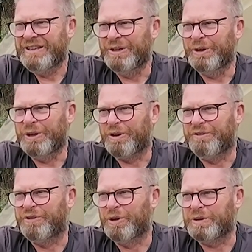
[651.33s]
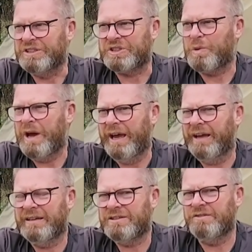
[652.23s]
You know, you could fold it
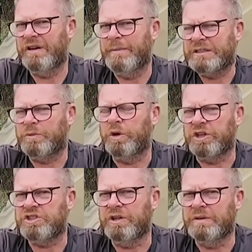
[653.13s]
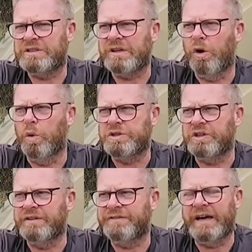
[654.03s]
square. Doesn't really matter what you do, it's always
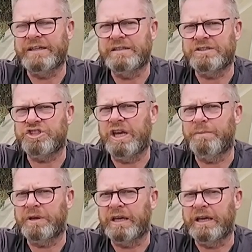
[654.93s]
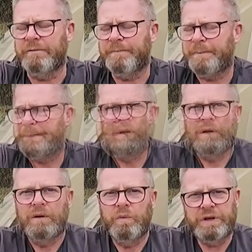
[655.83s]
going to find its shape again.
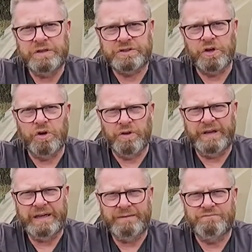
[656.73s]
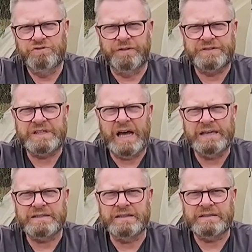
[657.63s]
When you saw the rough
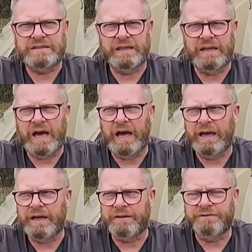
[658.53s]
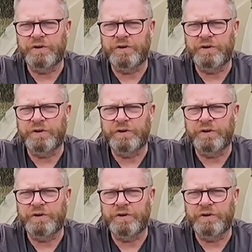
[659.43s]
size that I had it